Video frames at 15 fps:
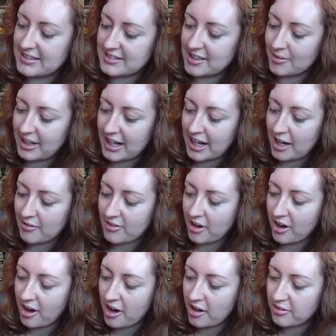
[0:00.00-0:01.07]
So we have the
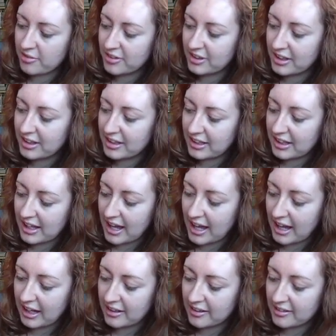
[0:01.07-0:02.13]
half
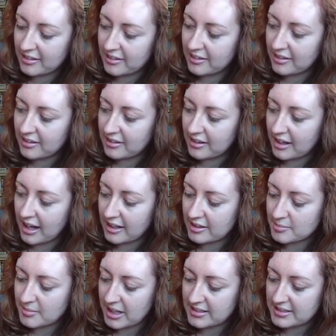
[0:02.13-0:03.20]
k
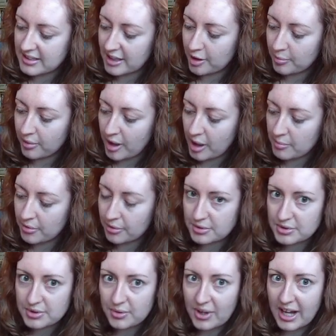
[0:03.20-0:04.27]
x minus L prime all
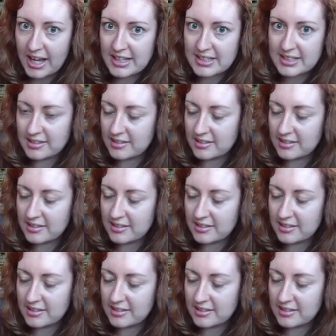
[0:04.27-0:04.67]
squared